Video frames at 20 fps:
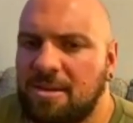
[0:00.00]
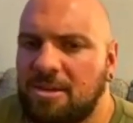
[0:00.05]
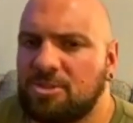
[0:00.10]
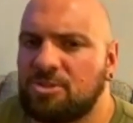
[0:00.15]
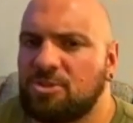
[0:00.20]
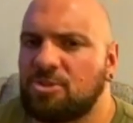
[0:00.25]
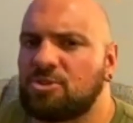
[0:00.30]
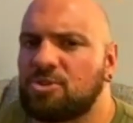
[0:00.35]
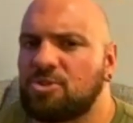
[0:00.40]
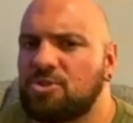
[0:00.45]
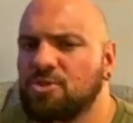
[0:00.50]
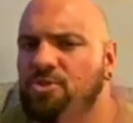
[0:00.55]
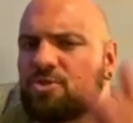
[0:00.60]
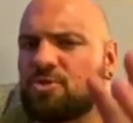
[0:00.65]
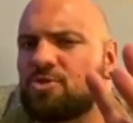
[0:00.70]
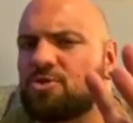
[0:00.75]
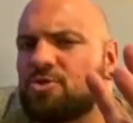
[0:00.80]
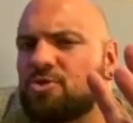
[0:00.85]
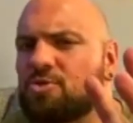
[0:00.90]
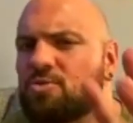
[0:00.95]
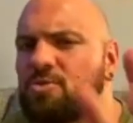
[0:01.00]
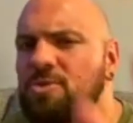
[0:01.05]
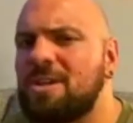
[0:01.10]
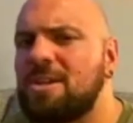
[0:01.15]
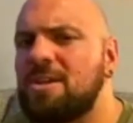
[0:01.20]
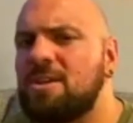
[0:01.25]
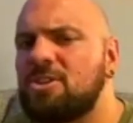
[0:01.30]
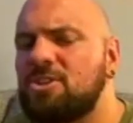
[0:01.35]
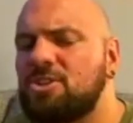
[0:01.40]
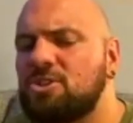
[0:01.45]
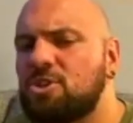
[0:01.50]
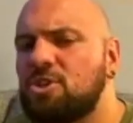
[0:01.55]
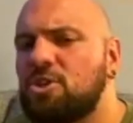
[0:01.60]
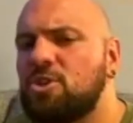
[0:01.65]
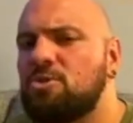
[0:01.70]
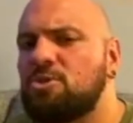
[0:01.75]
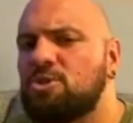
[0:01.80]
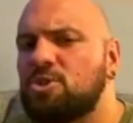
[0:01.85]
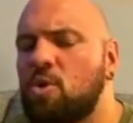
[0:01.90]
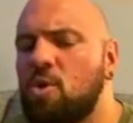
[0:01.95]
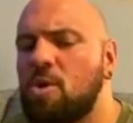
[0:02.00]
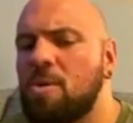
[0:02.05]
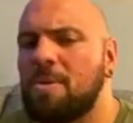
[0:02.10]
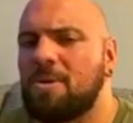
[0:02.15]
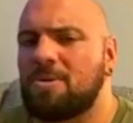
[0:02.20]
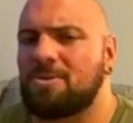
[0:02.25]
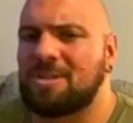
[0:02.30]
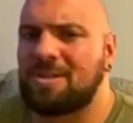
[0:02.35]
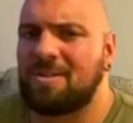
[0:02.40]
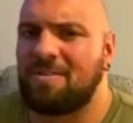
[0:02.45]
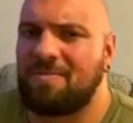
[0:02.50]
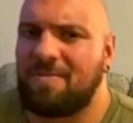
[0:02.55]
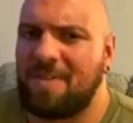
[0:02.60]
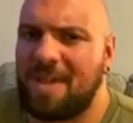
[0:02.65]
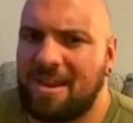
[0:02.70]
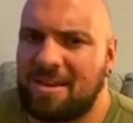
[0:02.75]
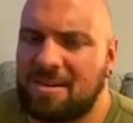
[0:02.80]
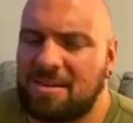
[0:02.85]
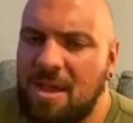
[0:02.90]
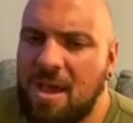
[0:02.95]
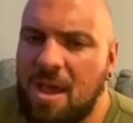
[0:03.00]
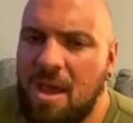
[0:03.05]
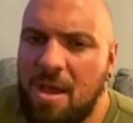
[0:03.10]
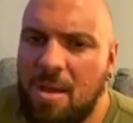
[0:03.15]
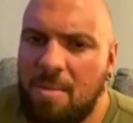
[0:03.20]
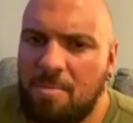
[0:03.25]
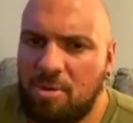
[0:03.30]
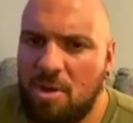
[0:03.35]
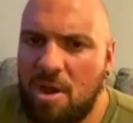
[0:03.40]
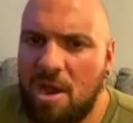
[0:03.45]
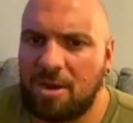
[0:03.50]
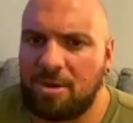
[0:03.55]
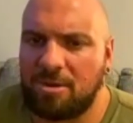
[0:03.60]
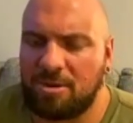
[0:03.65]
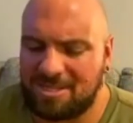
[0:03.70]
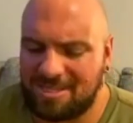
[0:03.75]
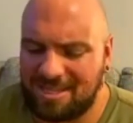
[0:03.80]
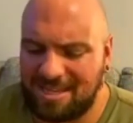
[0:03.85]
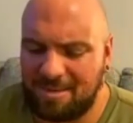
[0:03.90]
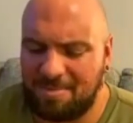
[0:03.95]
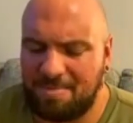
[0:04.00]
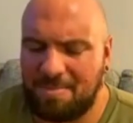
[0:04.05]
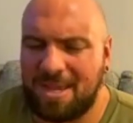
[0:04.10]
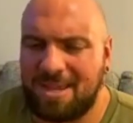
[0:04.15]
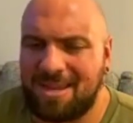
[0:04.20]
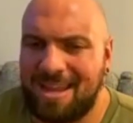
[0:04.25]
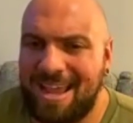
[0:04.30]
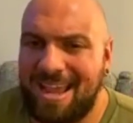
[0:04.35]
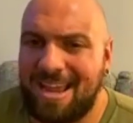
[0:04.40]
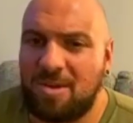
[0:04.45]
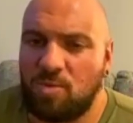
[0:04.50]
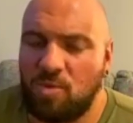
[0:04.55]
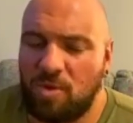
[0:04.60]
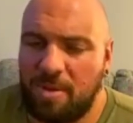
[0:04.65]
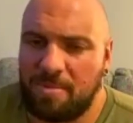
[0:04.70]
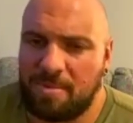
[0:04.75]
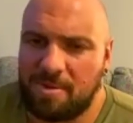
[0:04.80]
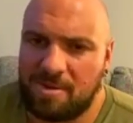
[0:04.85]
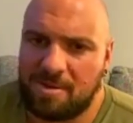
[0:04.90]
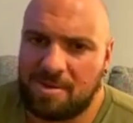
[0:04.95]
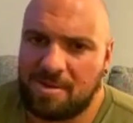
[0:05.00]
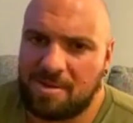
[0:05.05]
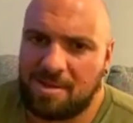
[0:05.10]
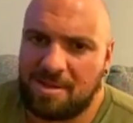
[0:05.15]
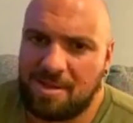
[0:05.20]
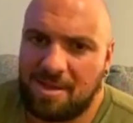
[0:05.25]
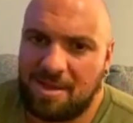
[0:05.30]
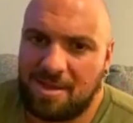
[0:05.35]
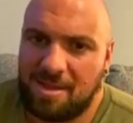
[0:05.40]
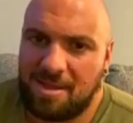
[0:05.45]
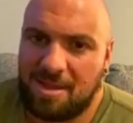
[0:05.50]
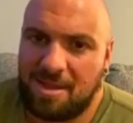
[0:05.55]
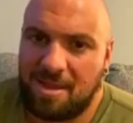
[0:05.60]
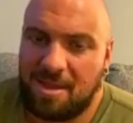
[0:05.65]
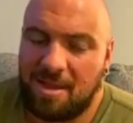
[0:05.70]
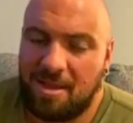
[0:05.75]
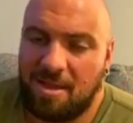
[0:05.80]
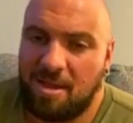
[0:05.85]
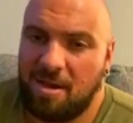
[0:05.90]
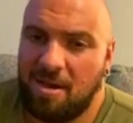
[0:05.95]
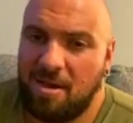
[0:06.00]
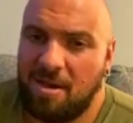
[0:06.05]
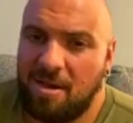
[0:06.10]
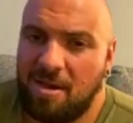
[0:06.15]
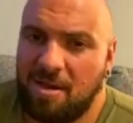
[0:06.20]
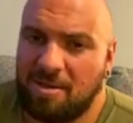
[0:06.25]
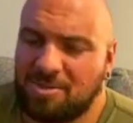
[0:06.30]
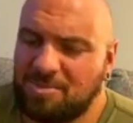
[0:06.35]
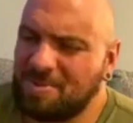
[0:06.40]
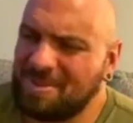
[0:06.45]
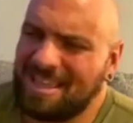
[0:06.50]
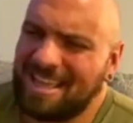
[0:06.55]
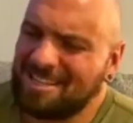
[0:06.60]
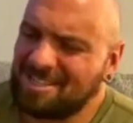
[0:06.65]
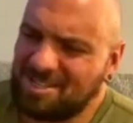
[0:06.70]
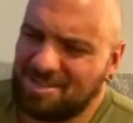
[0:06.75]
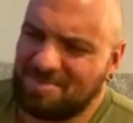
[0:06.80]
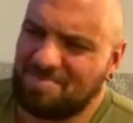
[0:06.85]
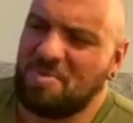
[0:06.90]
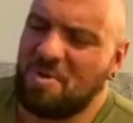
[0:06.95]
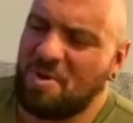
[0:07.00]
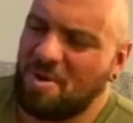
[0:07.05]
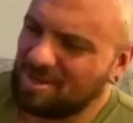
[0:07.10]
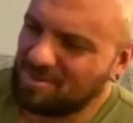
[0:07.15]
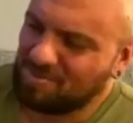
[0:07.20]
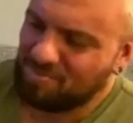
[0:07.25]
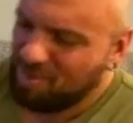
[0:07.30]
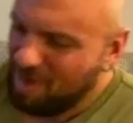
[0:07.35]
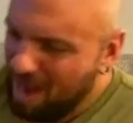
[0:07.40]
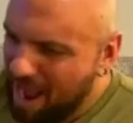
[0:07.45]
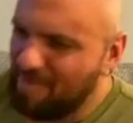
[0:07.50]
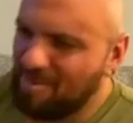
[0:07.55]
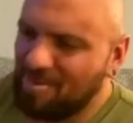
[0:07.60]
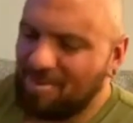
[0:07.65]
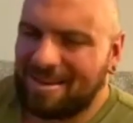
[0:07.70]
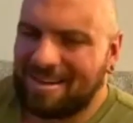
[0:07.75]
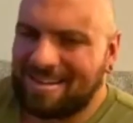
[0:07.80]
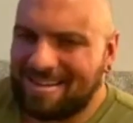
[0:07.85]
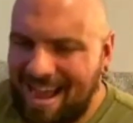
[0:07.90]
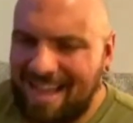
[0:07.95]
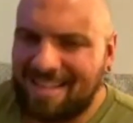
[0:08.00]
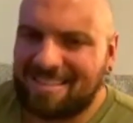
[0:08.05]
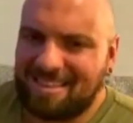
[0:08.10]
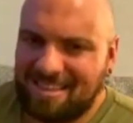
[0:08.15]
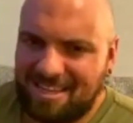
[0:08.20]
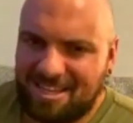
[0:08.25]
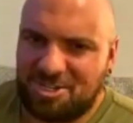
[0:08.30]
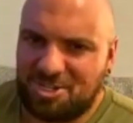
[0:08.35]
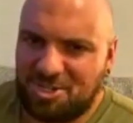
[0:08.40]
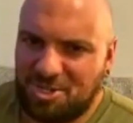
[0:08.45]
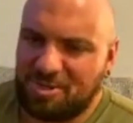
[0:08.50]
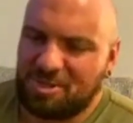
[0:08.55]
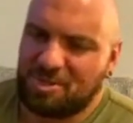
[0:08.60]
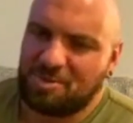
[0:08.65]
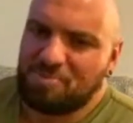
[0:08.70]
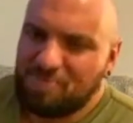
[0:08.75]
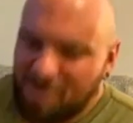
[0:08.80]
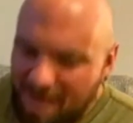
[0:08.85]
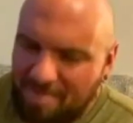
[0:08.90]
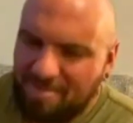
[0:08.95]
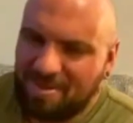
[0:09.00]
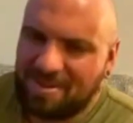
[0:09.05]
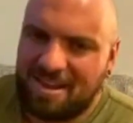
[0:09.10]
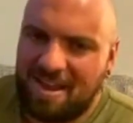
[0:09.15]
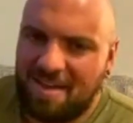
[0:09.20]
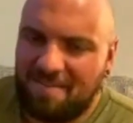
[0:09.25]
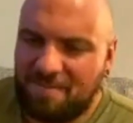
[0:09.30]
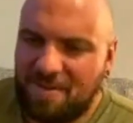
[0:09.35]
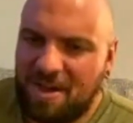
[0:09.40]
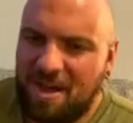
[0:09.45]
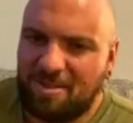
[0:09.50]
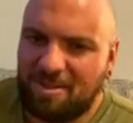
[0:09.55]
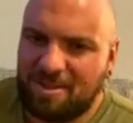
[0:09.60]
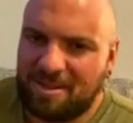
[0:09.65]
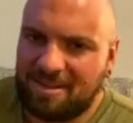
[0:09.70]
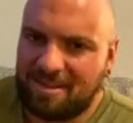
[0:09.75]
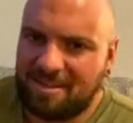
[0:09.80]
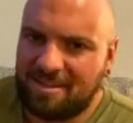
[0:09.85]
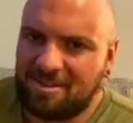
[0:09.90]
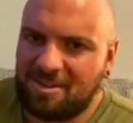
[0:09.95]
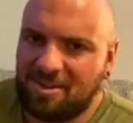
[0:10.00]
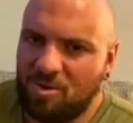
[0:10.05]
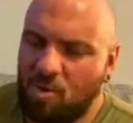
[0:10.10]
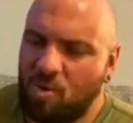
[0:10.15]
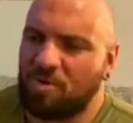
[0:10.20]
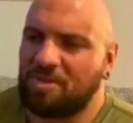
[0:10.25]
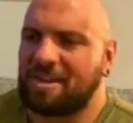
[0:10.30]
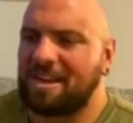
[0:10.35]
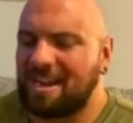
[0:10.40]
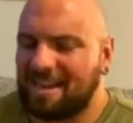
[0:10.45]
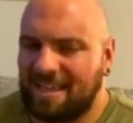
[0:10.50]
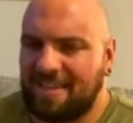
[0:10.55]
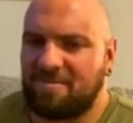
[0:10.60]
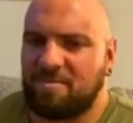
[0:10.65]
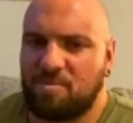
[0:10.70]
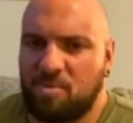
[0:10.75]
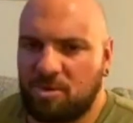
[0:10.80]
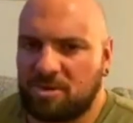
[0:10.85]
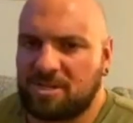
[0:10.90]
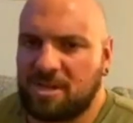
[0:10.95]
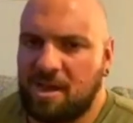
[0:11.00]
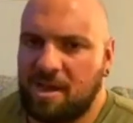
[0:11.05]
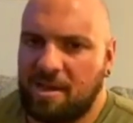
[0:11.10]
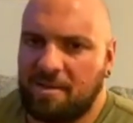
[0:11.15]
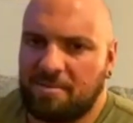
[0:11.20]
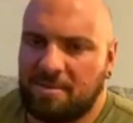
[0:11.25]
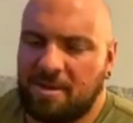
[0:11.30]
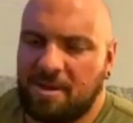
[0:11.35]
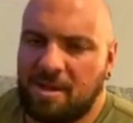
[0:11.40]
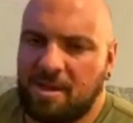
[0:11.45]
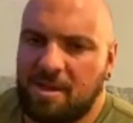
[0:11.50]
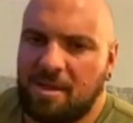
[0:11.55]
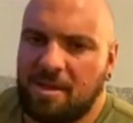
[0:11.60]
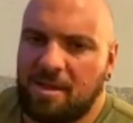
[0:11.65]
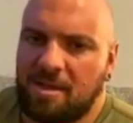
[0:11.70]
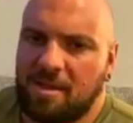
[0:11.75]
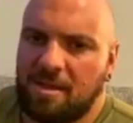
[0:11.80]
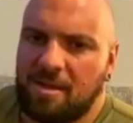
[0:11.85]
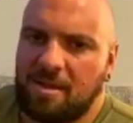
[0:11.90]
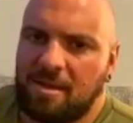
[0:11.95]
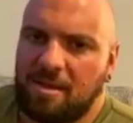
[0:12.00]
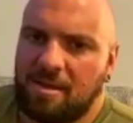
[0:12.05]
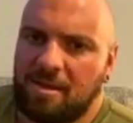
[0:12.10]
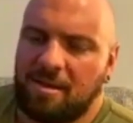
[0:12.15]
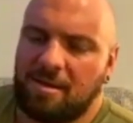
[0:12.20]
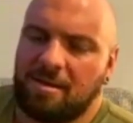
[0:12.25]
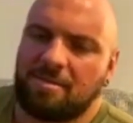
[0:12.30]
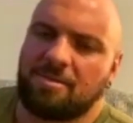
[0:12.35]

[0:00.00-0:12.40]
Because there's three huge hormones that affect progress in men and women. But that's probably not the issue. They're probably not following it, or they got to give it more time.